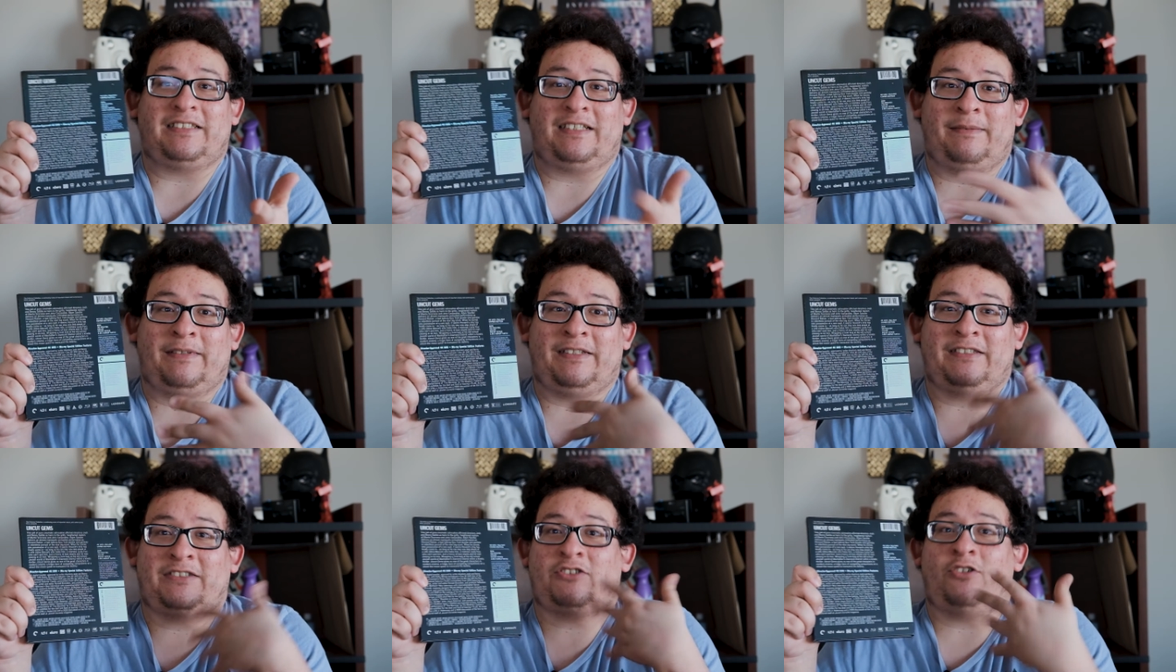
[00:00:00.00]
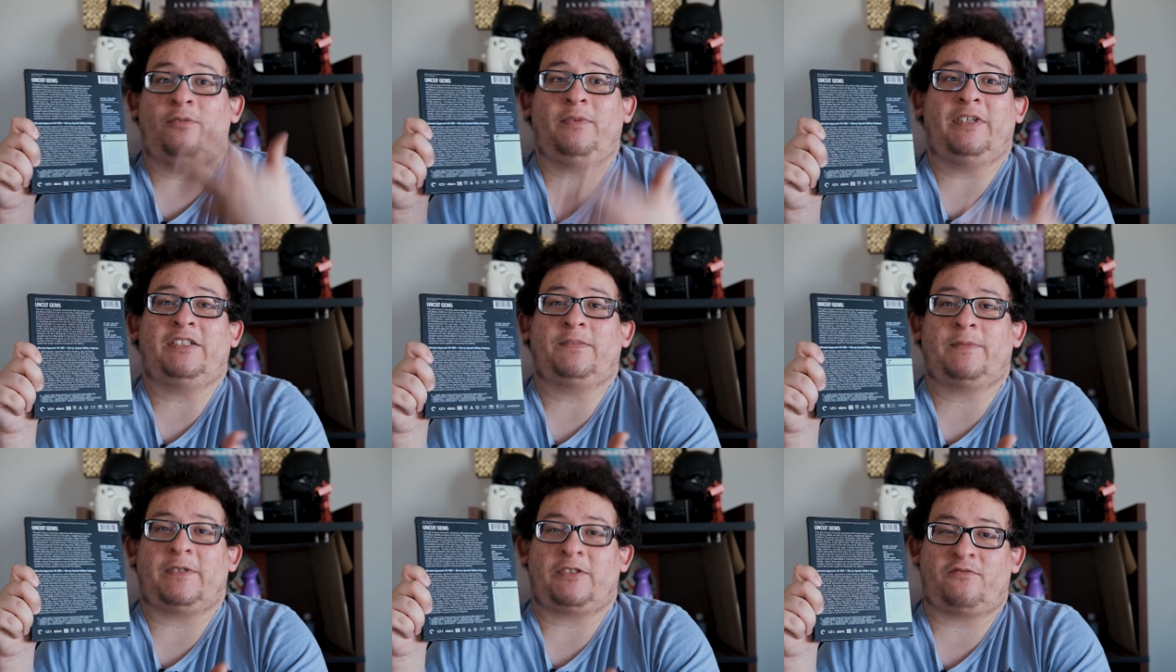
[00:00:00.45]
I mean, so many
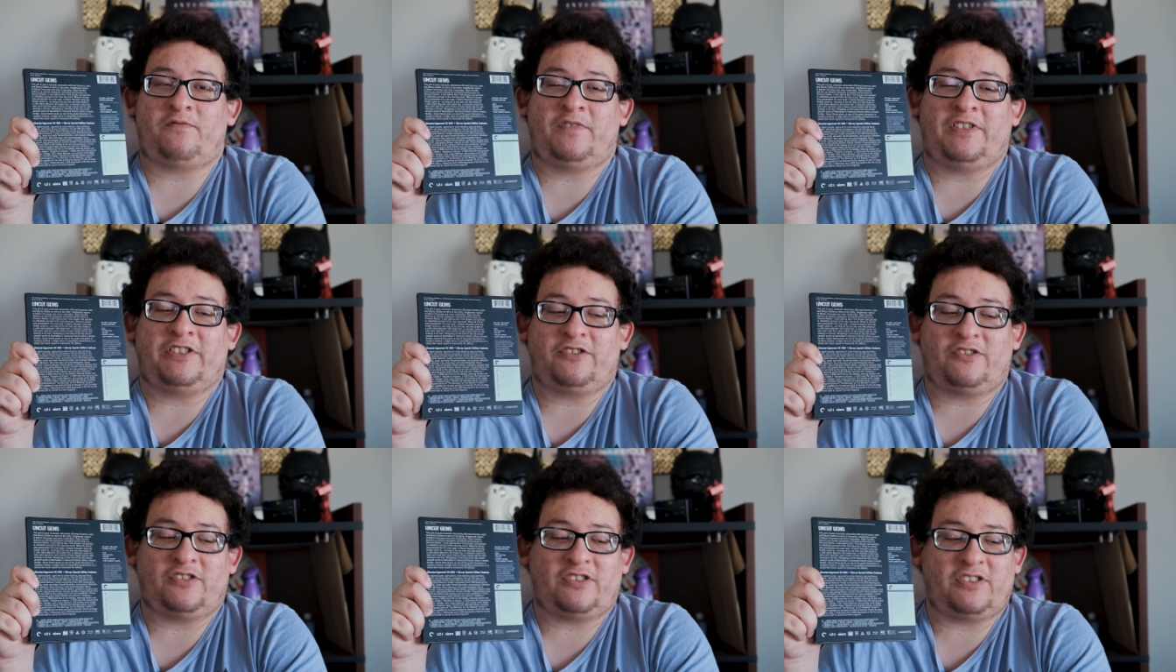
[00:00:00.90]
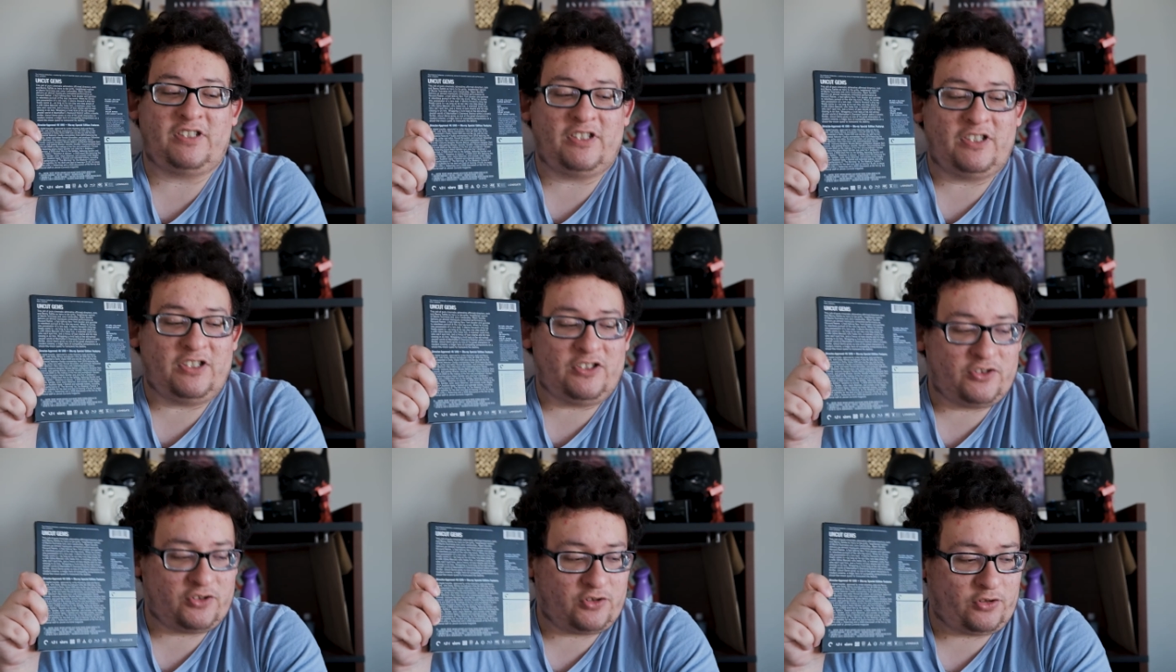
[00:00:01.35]
special features.
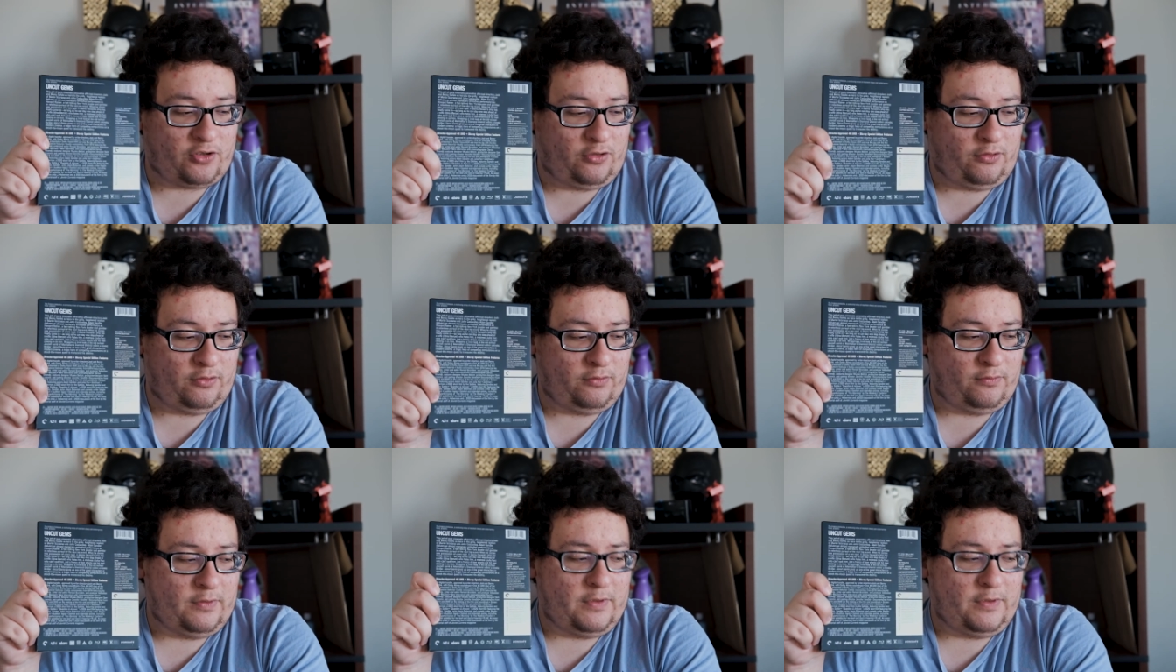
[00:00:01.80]
So,